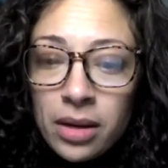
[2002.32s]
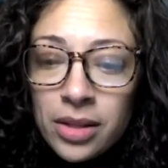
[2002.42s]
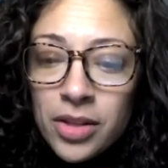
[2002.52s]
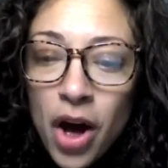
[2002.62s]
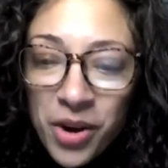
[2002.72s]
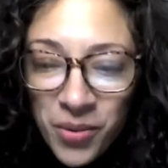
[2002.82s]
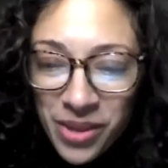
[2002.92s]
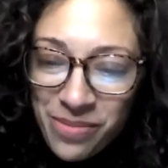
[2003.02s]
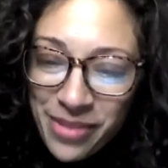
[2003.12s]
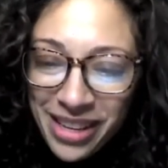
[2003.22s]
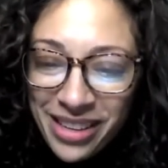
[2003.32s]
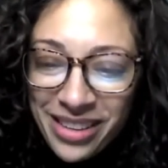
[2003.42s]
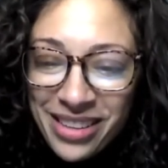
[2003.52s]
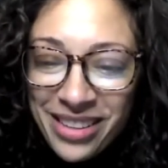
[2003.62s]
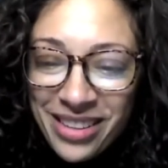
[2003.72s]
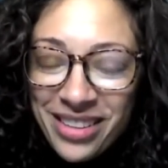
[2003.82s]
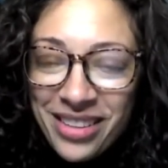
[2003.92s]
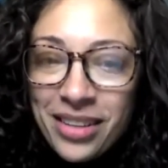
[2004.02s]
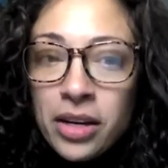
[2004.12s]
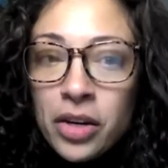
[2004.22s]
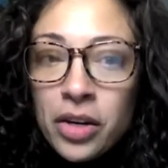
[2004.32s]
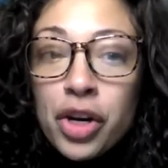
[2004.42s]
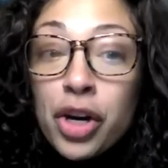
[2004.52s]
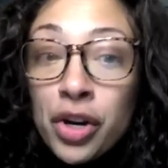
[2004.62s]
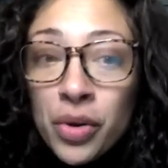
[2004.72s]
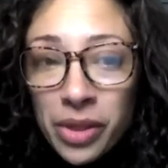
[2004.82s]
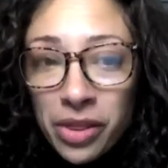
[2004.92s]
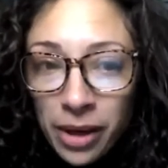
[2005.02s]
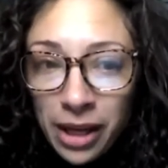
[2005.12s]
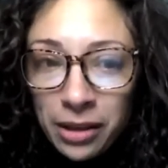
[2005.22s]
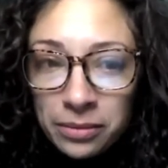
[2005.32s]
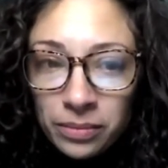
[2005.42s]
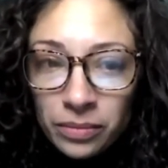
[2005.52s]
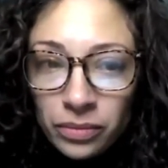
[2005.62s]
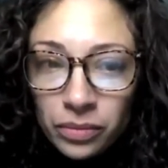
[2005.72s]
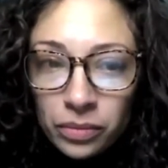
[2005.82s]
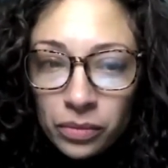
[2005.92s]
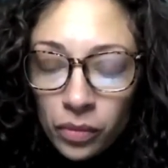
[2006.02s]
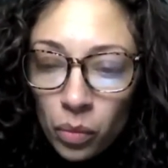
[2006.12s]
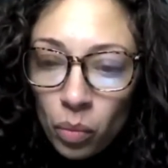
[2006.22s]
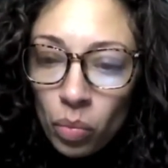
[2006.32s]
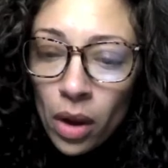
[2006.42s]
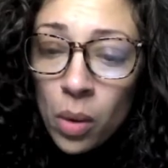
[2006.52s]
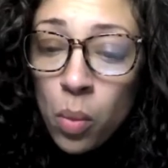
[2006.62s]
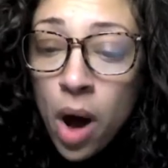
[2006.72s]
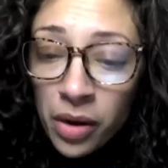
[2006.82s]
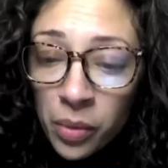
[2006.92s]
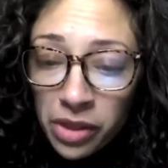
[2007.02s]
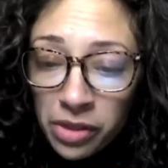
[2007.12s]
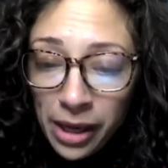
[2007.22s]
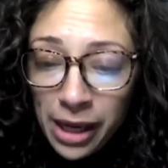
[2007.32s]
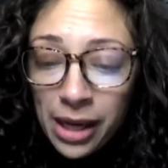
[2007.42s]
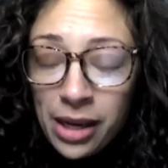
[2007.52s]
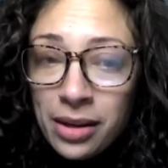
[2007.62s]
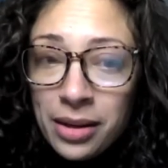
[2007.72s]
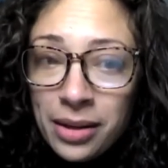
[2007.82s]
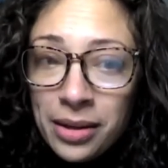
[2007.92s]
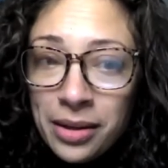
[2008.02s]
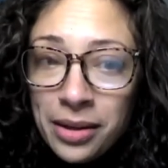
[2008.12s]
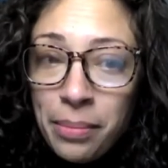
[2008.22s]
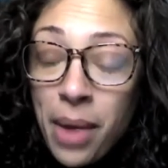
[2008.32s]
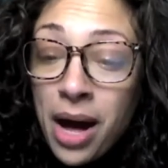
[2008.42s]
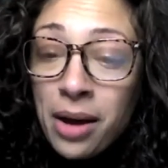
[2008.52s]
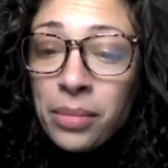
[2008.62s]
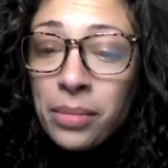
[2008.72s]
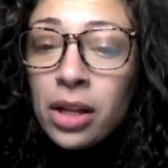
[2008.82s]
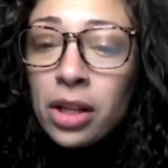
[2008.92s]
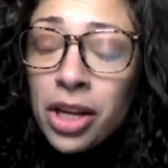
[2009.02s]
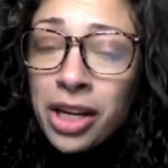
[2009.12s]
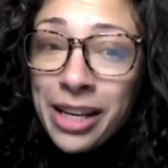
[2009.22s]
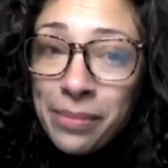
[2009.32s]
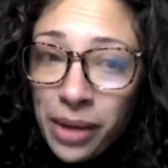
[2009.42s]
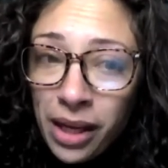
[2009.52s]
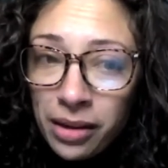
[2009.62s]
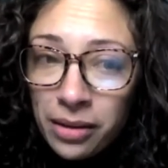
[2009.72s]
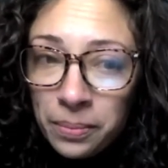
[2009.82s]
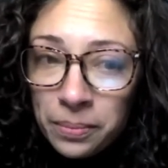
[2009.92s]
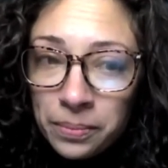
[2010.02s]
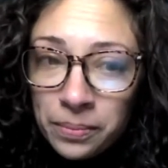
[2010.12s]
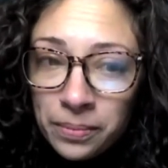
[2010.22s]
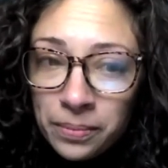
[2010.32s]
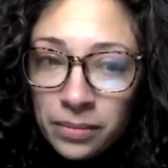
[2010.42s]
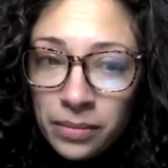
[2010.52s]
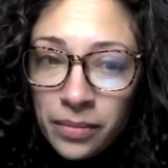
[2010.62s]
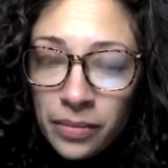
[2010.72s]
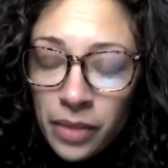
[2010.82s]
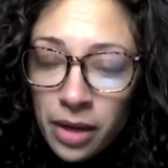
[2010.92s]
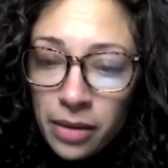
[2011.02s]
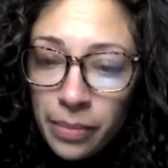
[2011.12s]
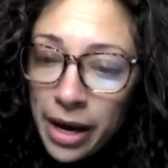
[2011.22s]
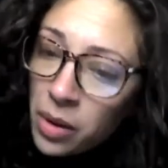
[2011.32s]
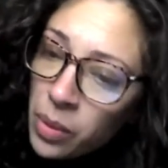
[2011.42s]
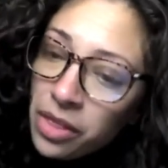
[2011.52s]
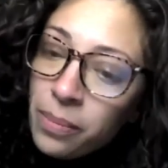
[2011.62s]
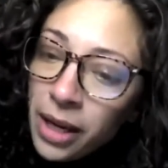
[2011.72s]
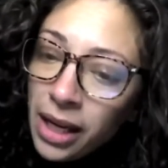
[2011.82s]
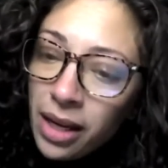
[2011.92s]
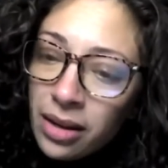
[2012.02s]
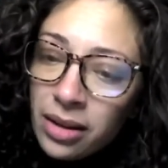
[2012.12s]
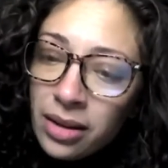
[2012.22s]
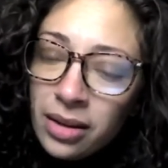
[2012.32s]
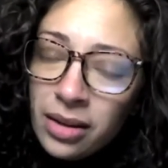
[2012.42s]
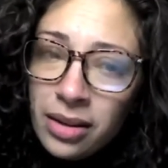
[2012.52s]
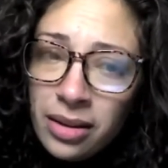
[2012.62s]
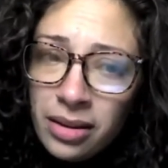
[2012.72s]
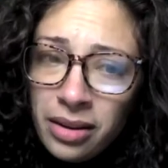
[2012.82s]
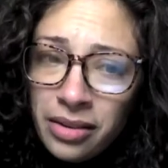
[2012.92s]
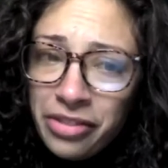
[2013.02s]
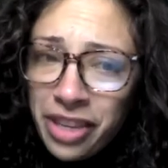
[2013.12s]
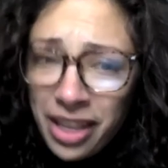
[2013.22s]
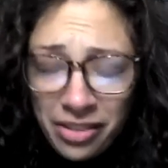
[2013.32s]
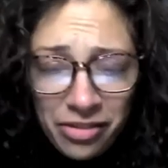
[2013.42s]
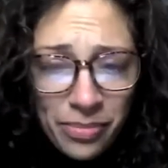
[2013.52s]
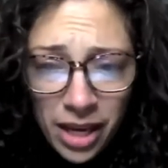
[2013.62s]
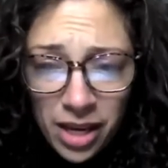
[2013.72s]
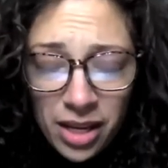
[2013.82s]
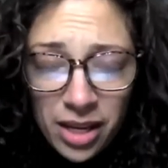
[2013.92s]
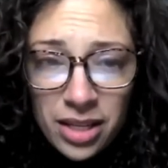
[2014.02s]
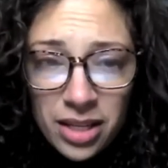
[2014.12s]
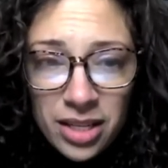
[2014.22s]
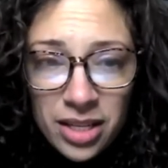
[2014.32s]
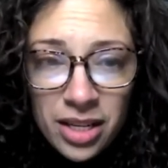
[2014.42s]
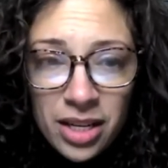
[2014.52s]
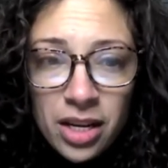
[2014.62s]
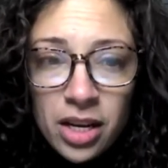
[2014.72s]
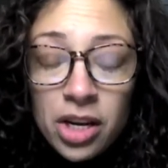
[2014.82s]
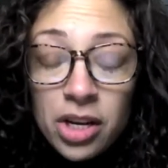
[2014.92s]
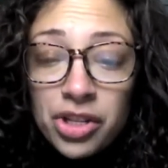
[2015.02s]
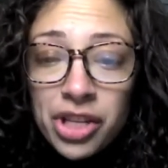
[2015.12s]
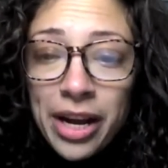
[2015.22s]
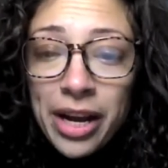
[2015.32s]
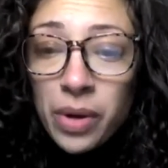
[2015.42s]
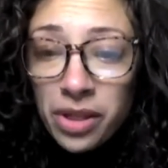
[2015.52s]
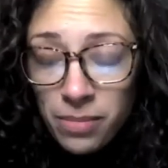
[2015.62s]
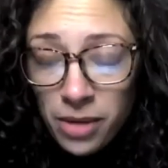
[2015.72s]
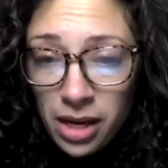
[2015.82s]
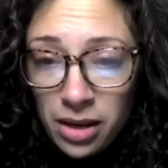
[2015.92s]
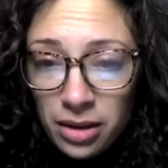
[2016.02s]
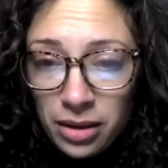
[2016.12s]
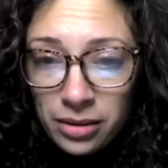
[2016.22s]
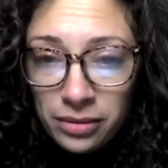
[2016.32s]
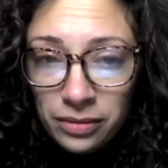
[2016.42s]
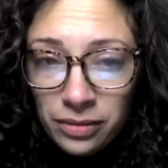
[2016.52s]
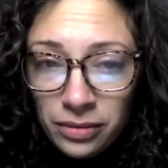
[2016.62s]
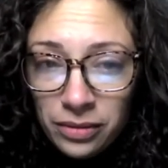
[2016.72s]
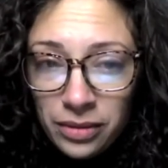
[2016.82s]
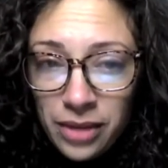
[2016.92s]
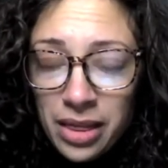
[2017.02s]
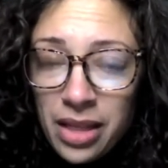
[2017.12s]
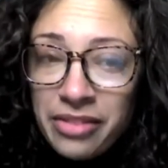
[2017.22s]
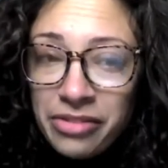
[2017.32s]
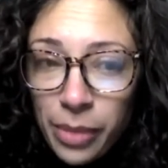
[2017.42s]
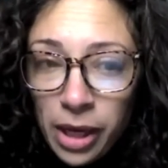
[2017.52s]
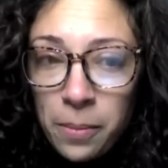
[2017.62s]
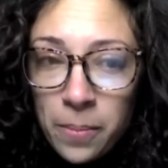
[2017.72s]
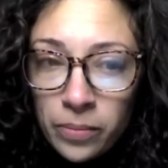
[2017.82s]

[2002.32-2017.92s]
talk with me, cook with me, walk with me, mom, look at me, bear with me, forgive me, share with me, and love me.